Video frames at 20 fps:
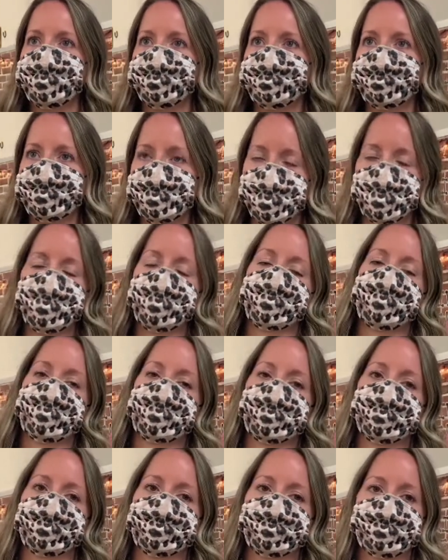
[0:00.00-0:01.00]
more
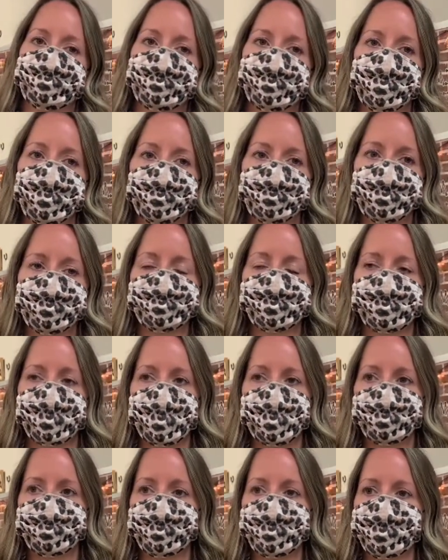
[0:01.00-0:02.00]
to keep them
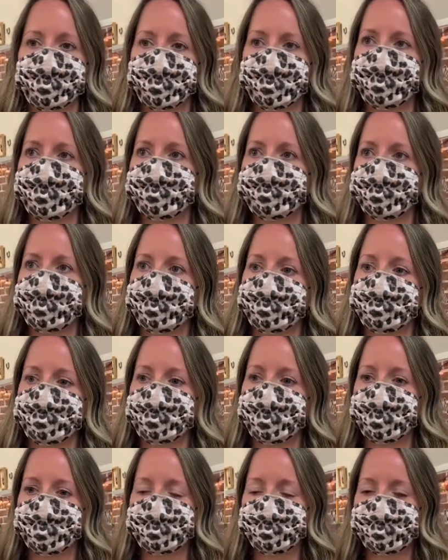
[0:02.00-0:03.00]
safe. And then also
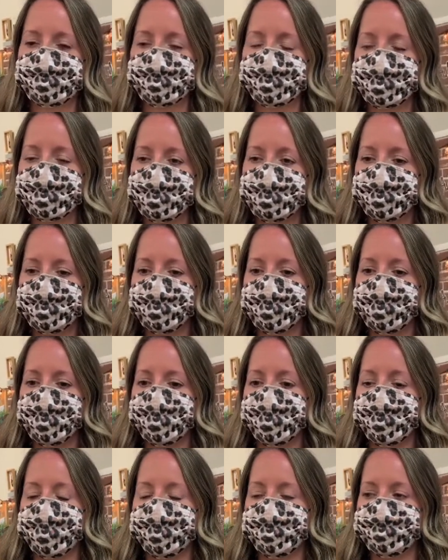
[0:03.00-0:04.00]
just
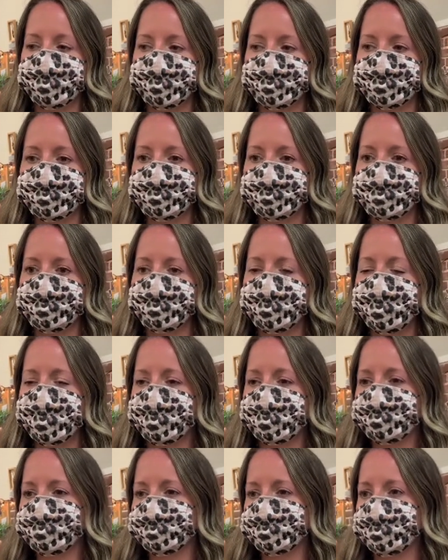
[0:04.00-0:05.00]
um,
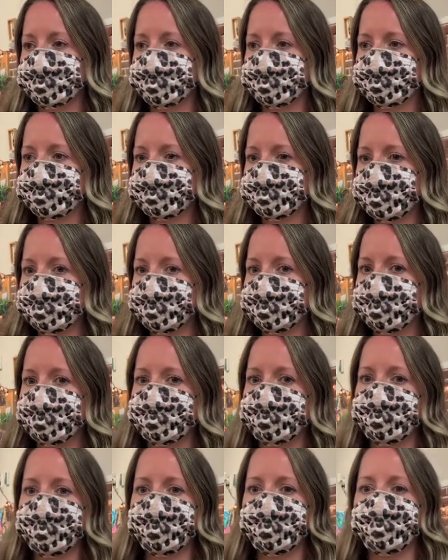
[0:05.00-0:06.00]
making sure to
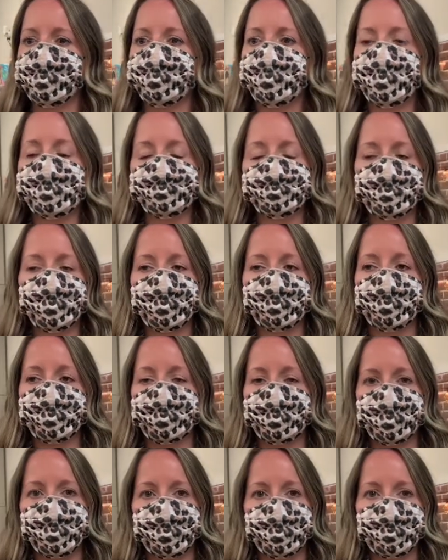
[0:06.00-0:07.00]
watch our
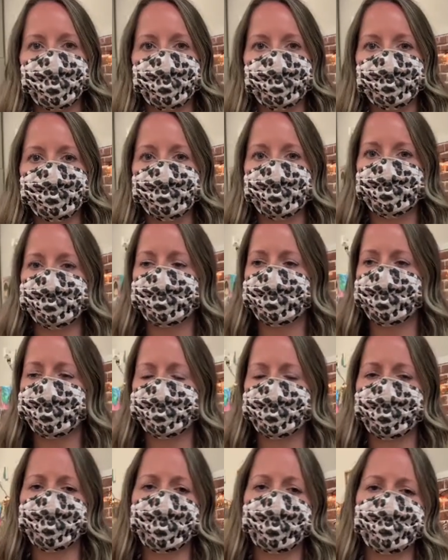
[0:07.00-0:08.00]
kids, you know,
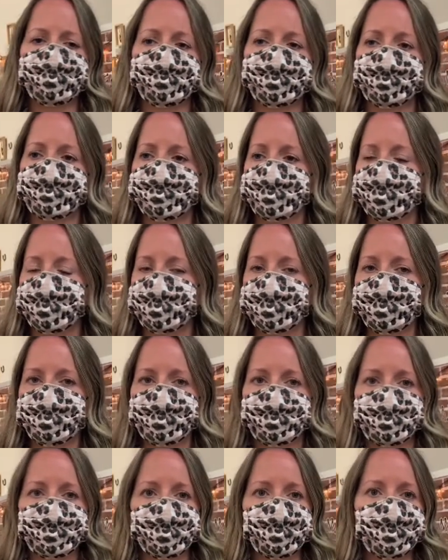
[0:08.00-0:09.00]
for any
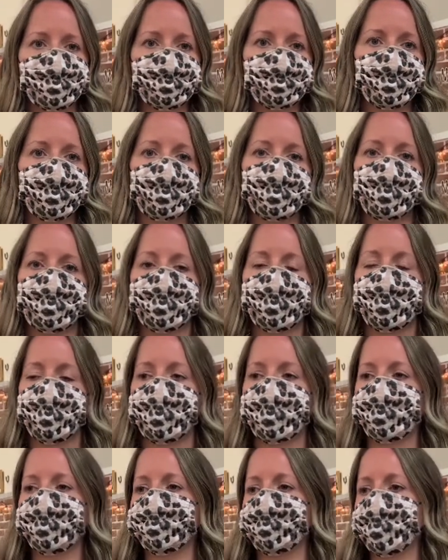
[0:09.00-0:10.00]
symptoms
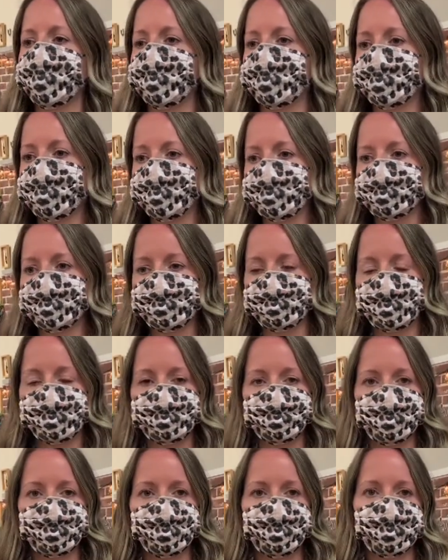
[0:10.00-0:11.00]
and they are getting their
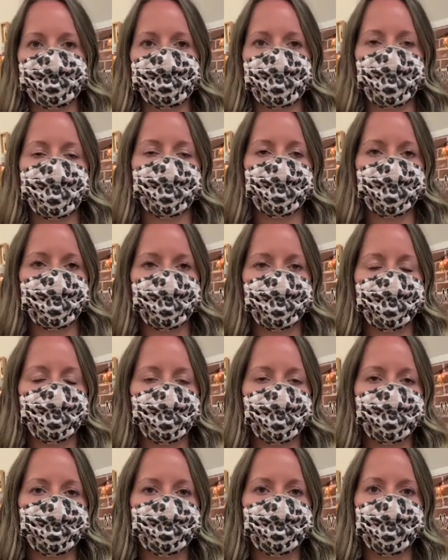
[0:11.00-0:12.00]
temperatures taken
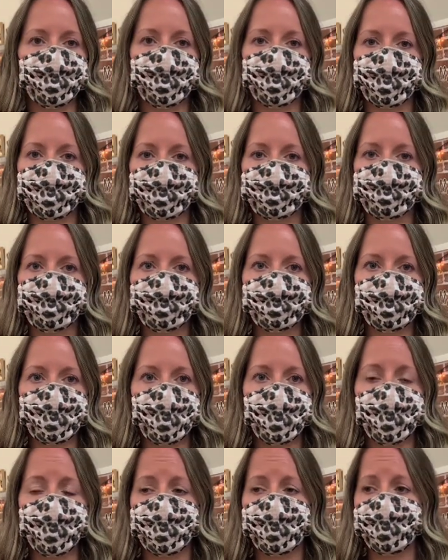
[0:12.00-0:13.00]
at the beginning of the
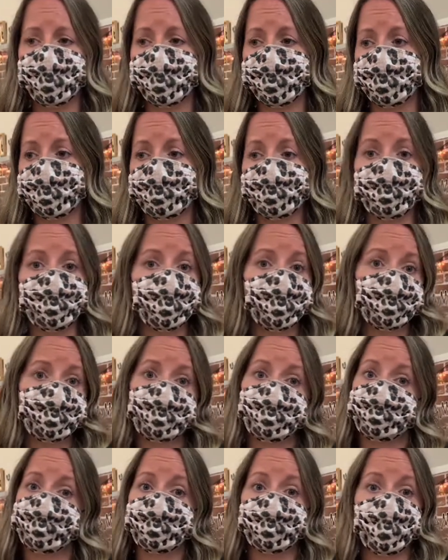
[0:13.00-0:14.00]
day and in the middle
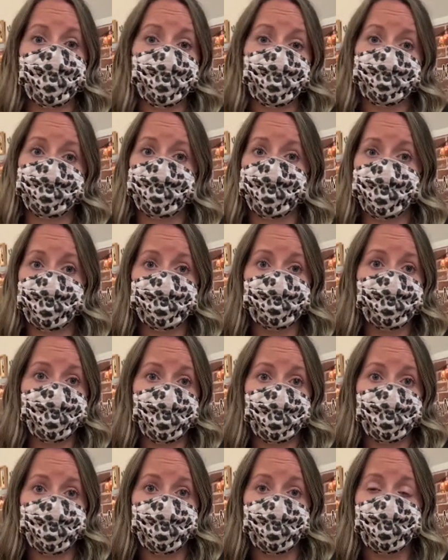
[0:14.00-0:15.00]
of the day if need
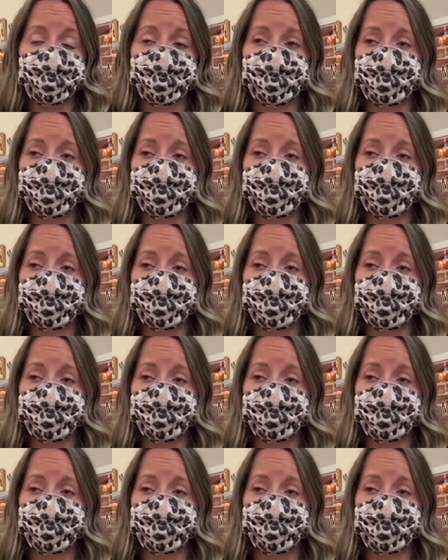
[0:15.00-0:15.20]
be.